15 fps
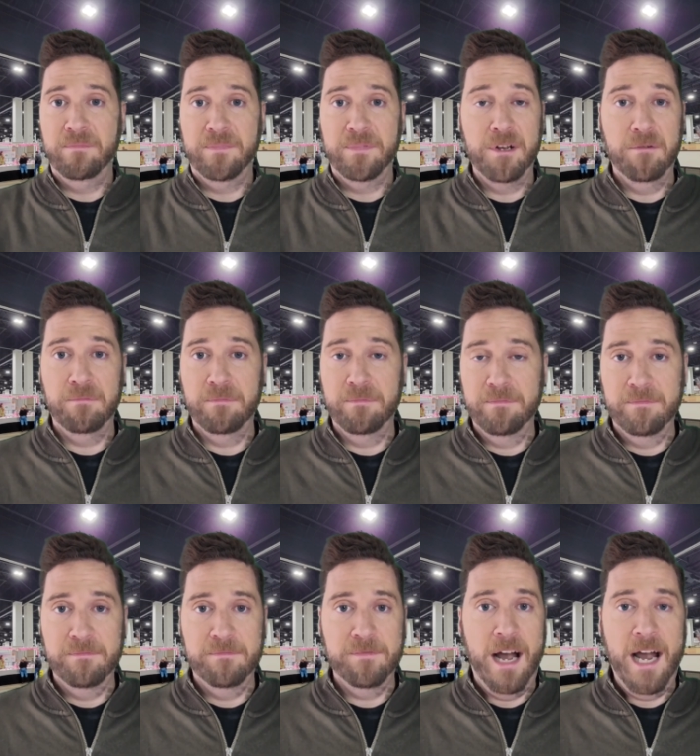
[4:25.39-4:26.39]

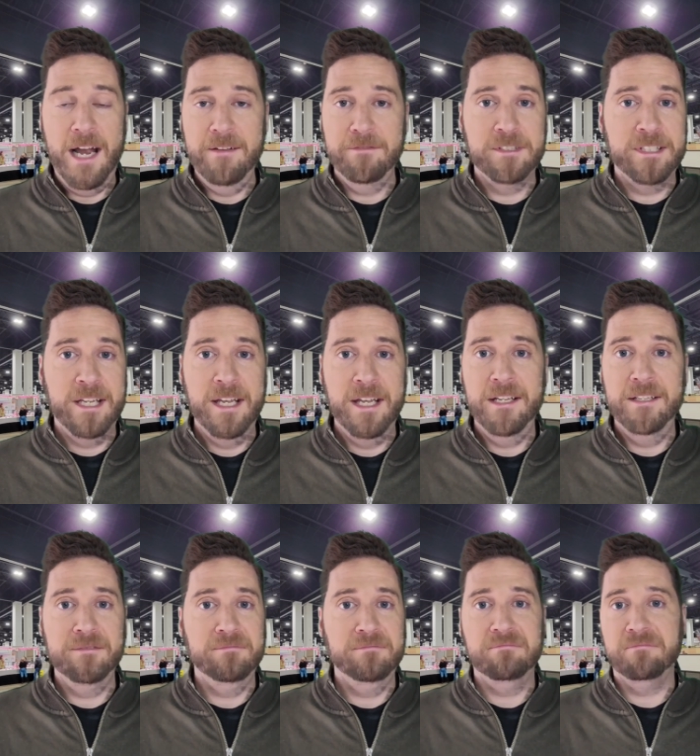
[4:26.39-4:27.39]
to
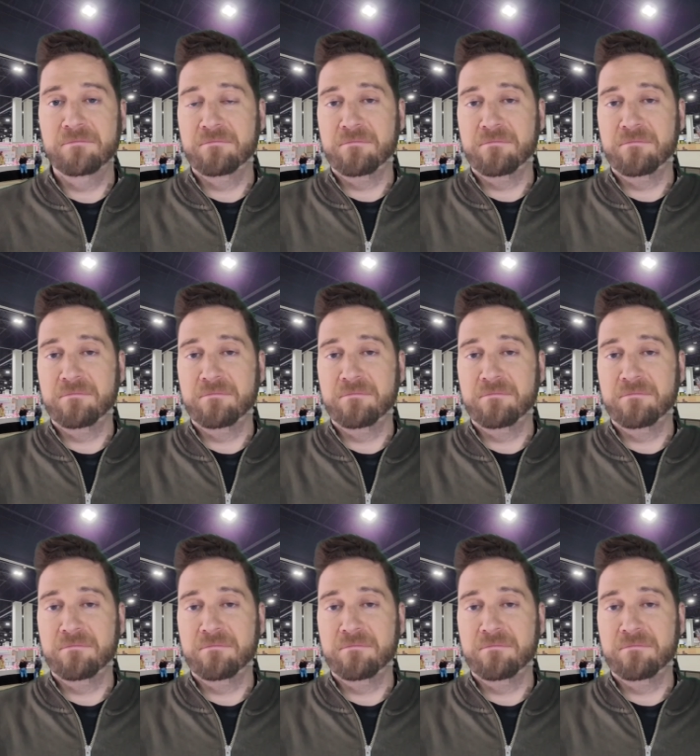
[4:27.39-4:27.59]
10,